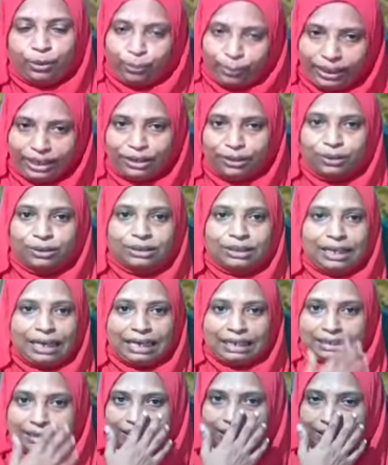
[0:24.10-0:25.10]
We know
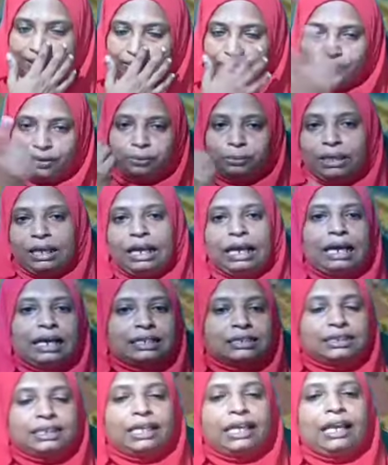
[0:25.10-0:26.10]
that from the
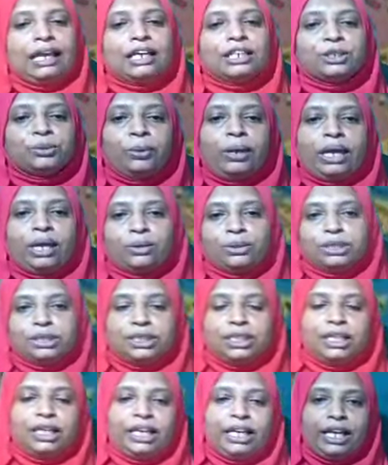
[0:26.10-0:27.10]
last class we have
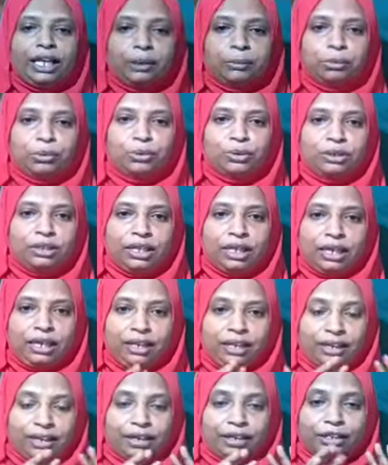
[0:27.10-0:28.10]
studied about
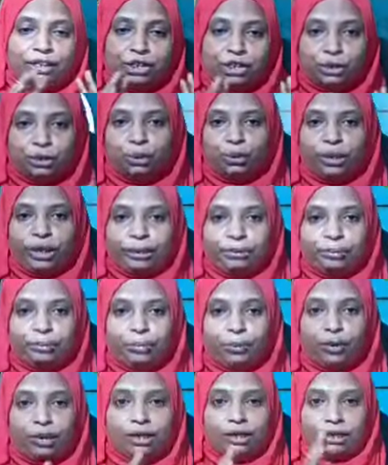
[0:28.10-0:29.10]
the two
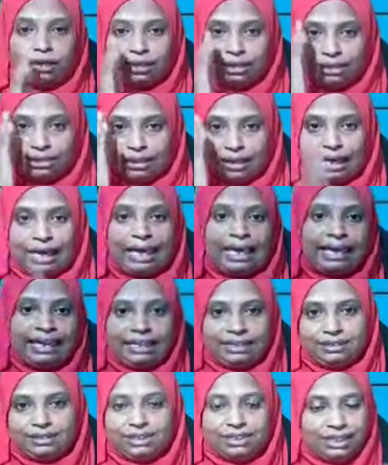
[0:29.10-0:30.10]
important
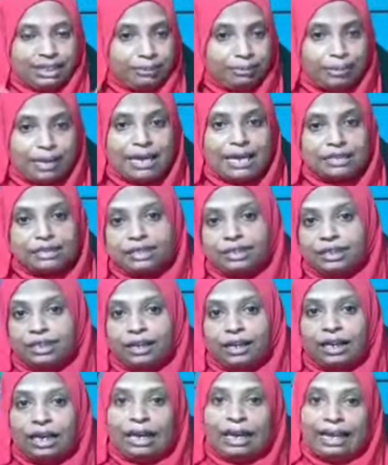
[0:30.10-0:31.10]
lines,
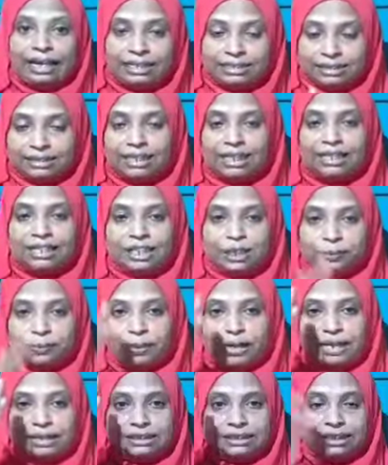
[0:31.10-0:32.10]
imaginary lines that is
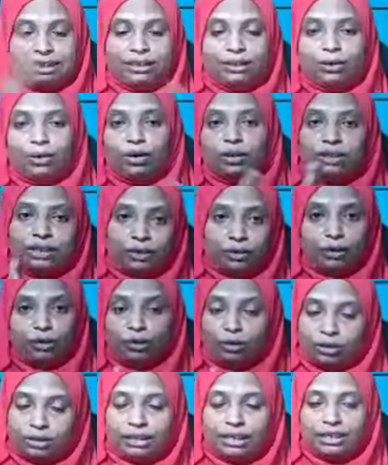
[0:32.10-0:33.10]
passing or
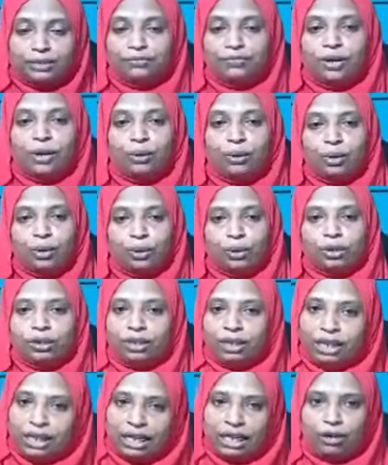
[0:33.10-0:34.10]
that found
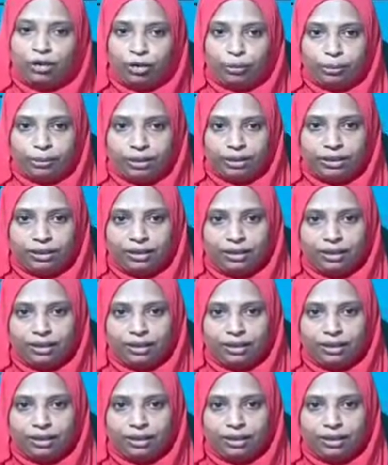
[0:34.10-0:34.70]
on the globe.